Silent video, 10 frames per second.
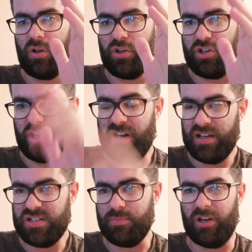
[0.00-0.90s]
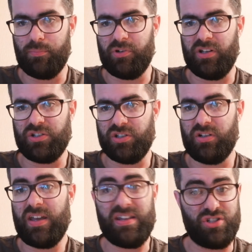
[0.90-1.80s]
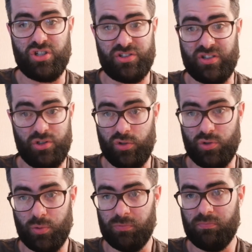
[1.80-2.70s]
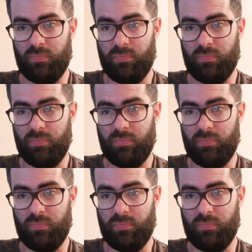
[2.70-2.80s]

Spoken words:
Your 90-minute prediction is just as usual.